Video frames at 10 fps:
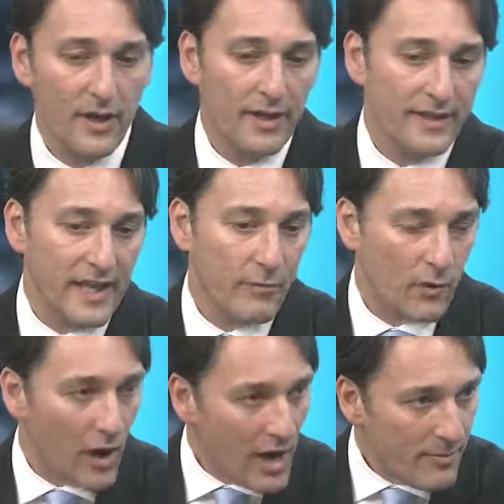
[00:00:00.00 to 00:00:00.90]
The
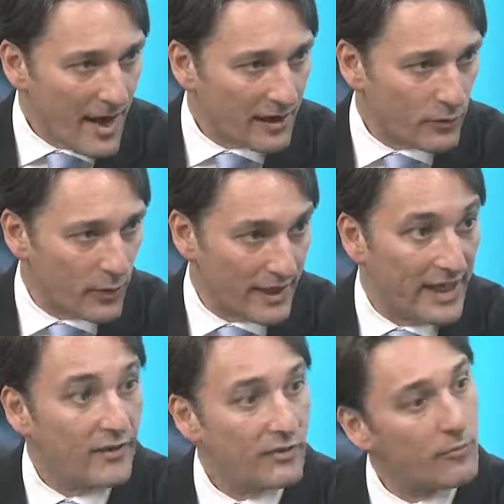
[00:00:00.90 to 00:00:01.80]
MRI pathway,
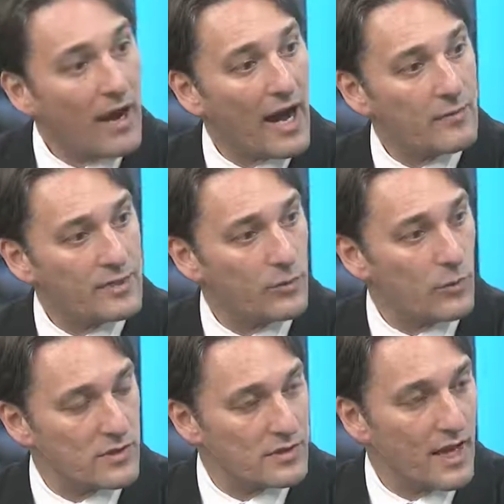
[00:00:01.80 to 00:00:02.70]
if a biopsy
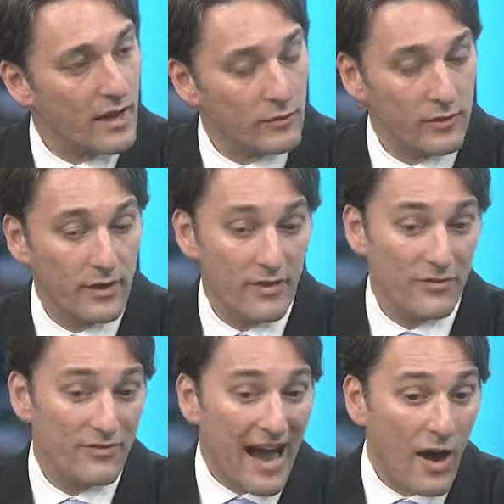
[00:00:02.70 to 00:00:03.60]
was down,
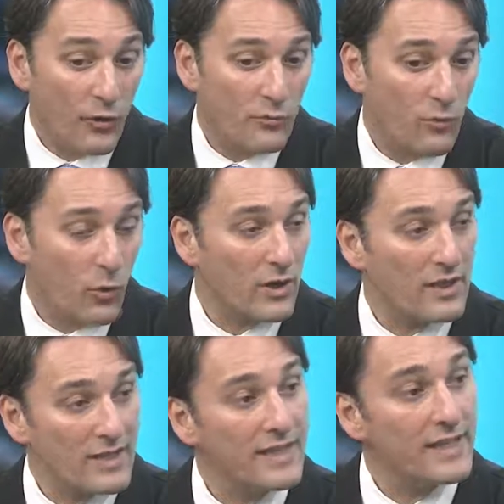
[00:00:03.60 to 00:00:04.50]
found more
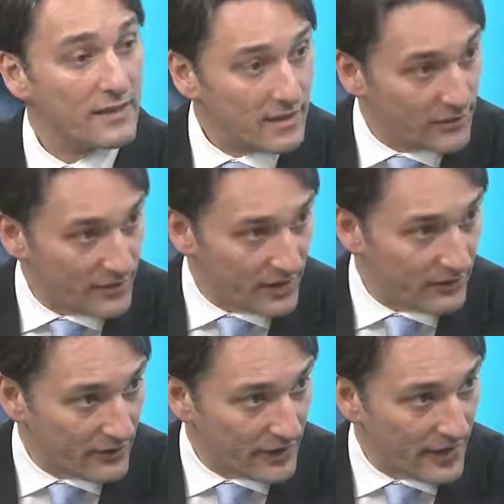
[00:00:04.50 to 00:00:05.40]
clinically
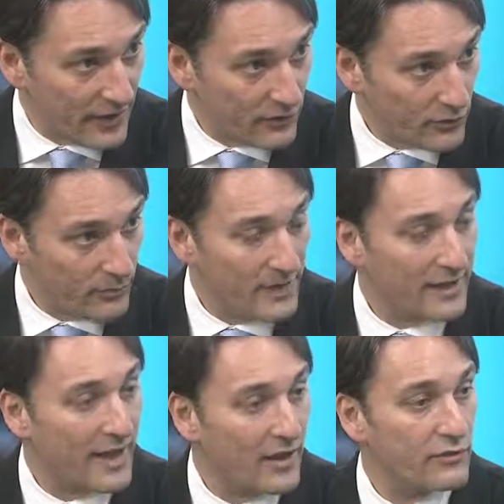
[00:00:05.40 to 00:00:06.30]
significant cancer, meaning
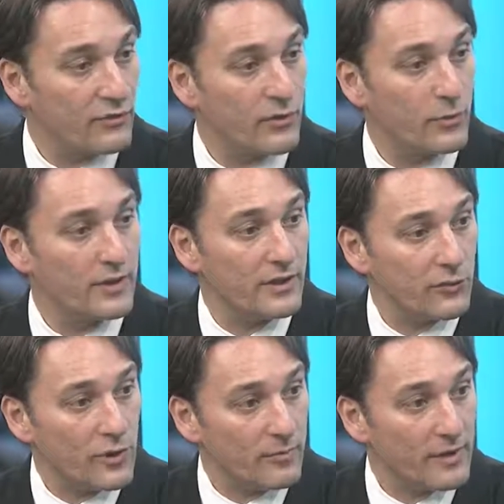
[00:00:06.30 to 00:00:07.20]
cancers that would need
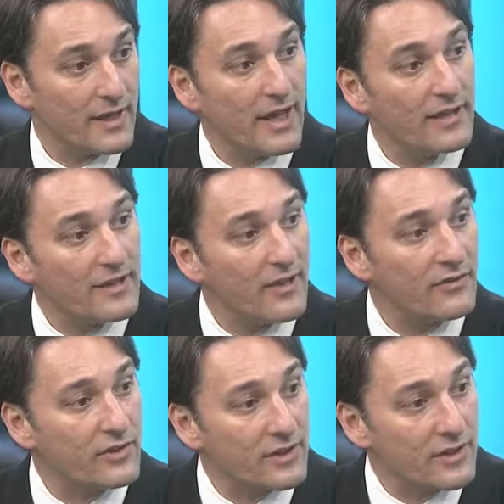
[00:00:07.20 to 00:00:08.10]
treatment, and less
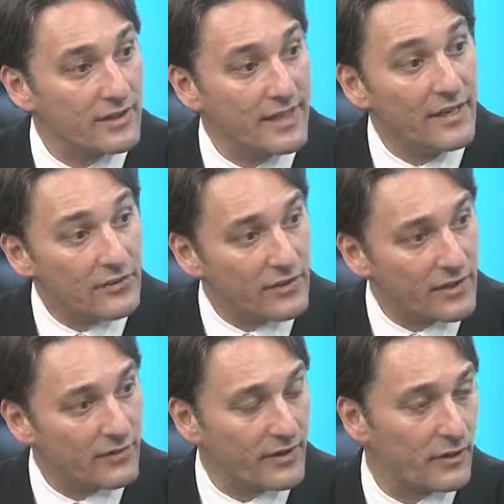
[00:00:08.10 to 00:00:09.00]
clinically
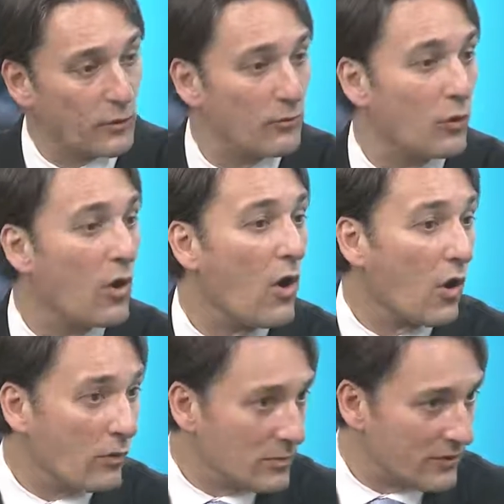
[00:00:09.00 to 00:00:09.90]
insignificant or more
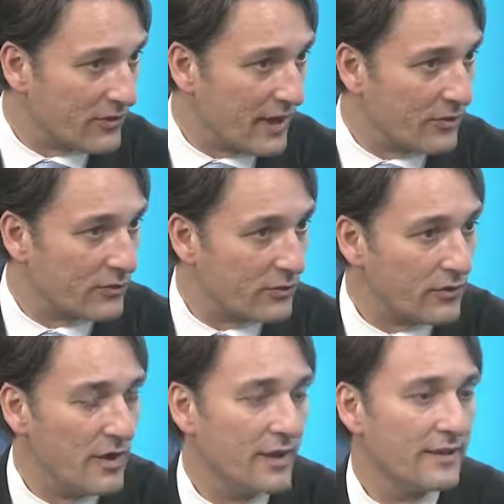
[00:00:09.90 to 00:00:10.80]
harmless cancers
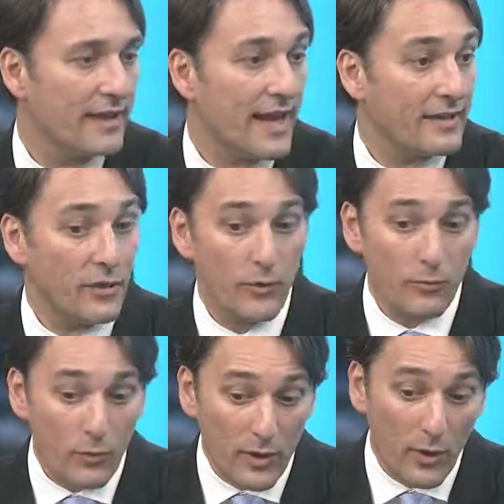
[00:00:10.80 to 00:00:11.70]
that
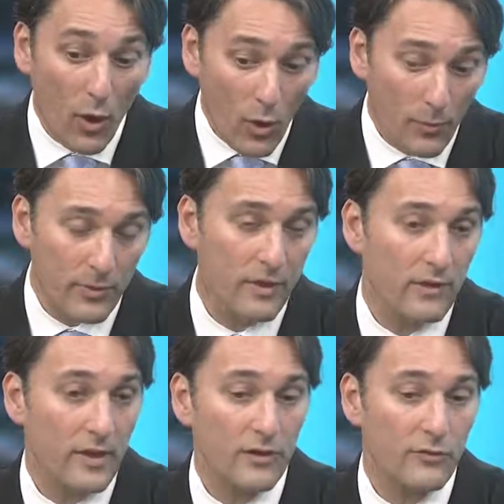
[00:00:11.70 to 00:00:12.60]
we hope
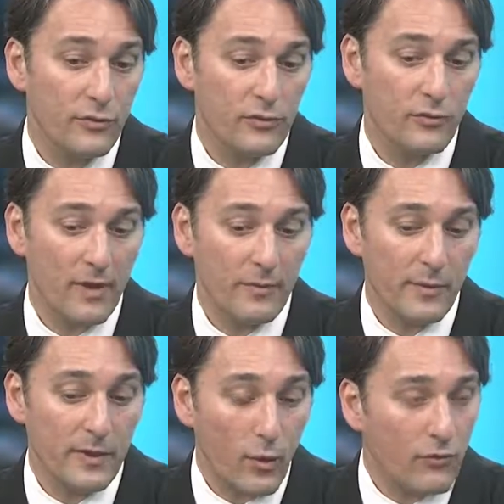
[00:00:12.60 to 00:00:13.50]
in the future, maybe
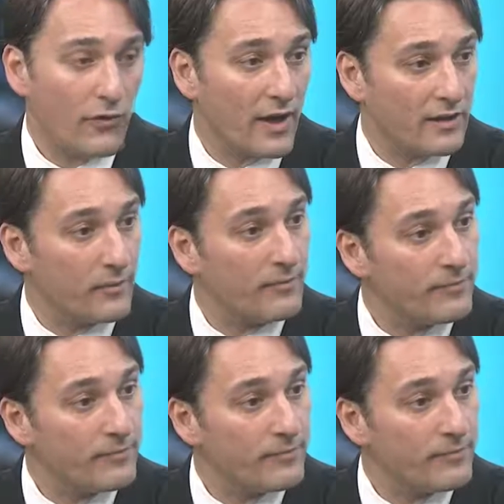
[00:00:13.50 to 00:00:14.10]
we don't find them.